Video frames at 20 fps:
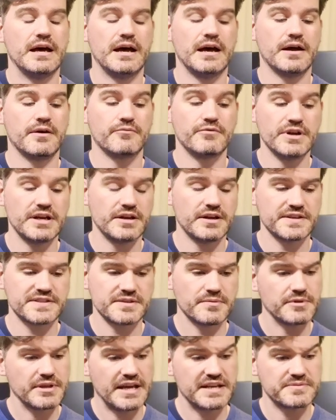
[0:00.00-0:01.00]
Really like
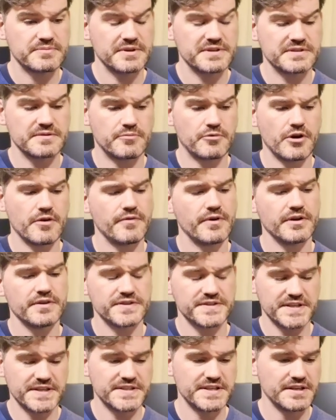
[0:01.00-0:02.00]
some of the aspects of the profile. The
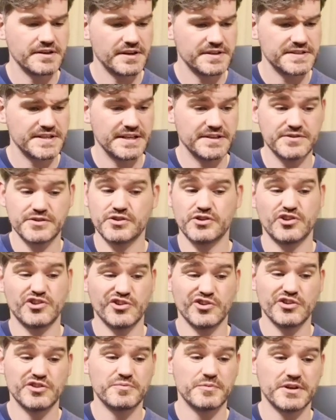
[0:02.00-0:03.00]
CC19 is
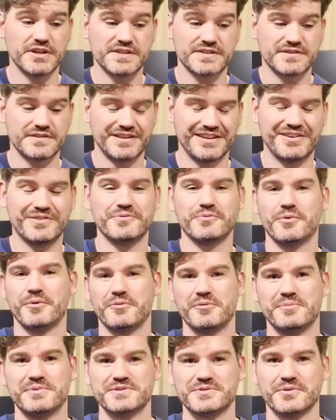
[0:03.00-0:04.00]
good, but it's, when
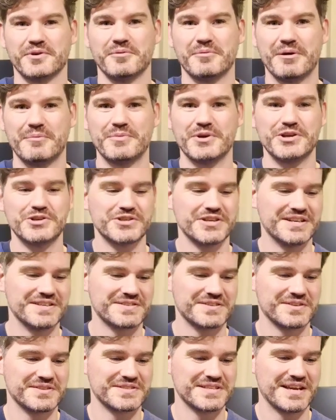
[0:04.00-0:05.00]
we've been talking about Bixie, it's
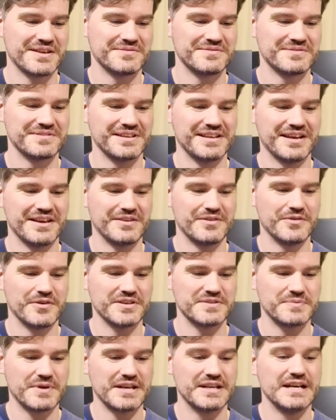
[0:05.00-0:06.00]
going to sound not
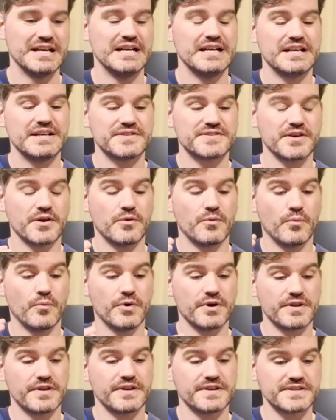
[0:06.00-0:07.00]
as bad. So
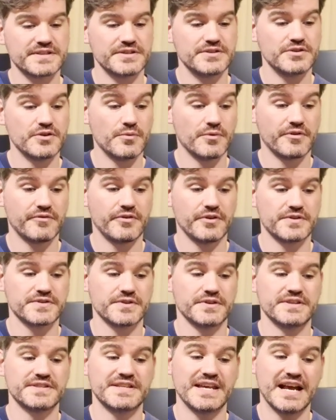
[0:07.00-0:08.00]
one of the things I do want to focus
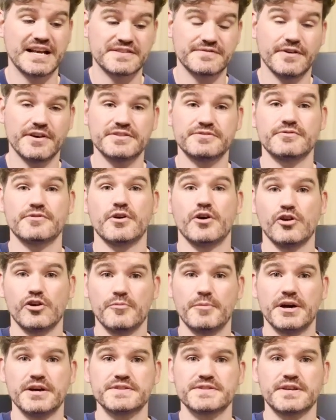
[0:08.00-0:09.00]
on is the X-Visor and the Hollow
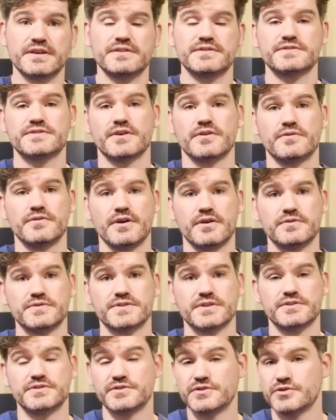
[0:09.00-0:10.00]
Mask. So those
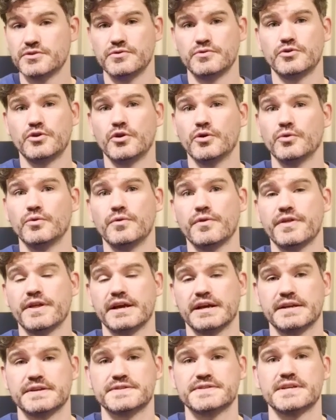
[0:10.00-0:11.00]
are two cool
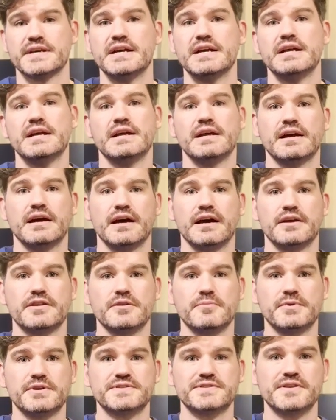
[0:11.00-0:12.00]
things
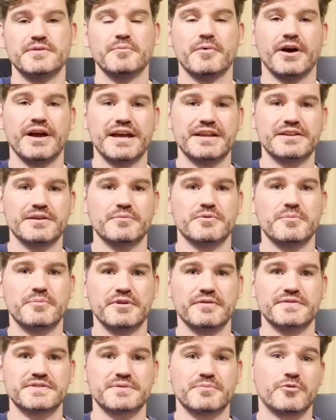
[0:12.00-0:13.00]
that means that you might end up with a
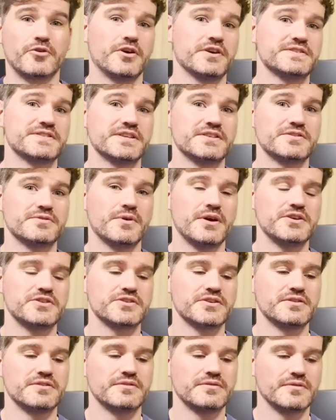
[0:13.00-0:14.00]
bit of a surprise
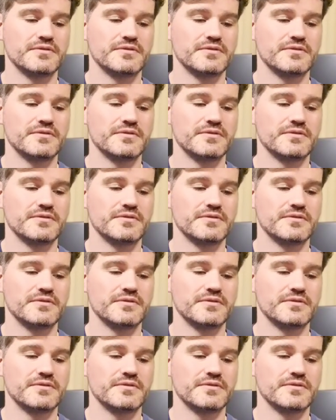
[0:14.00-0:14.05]
situation